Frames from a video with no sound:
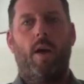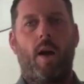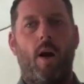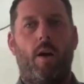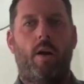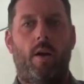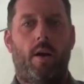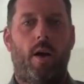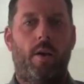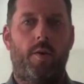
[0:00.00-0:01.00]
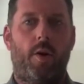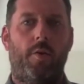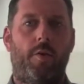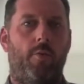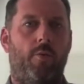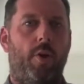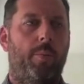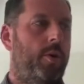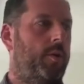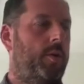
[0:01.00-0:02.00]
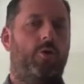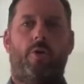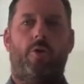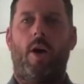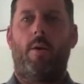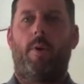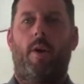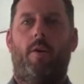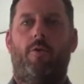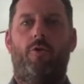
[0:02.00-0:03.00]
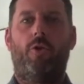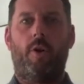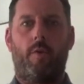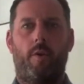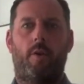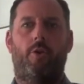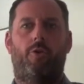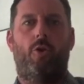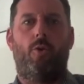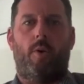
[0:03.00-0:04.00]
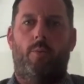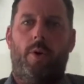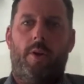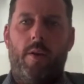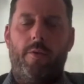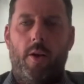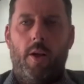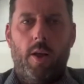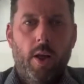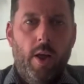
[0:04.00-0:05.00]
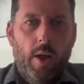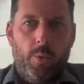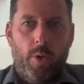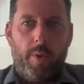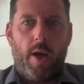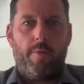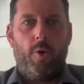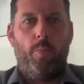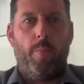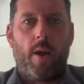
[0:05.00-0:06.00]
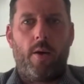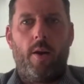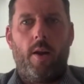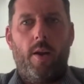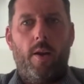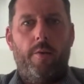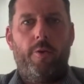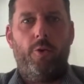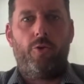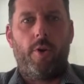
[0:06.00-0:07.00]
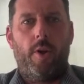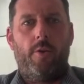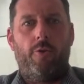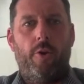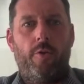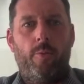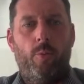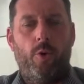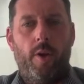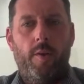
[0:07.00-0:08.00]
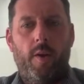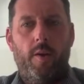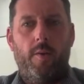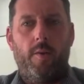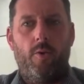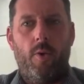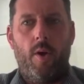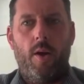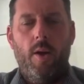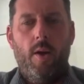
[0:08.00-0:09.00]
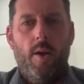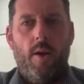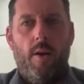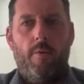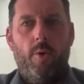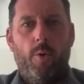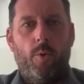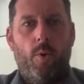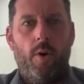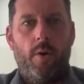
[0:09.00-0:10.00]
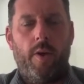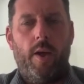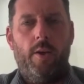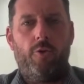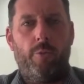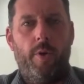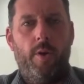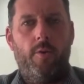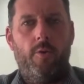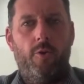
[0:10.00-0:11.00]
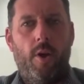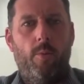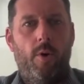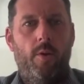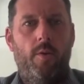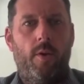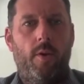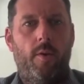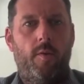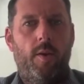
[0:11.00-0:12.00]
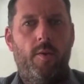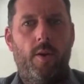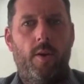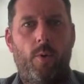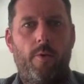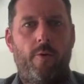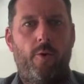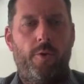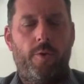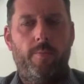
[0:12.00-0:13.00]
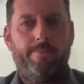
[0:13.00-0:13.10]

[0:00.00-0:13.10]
Carly, as Sarah said, really appreciate your time and thanks for joining us on the show. And we definitely will be having you back on again at a future date to share some more insights into everything with the world of H2Bs and J1s and the seasonal workforce.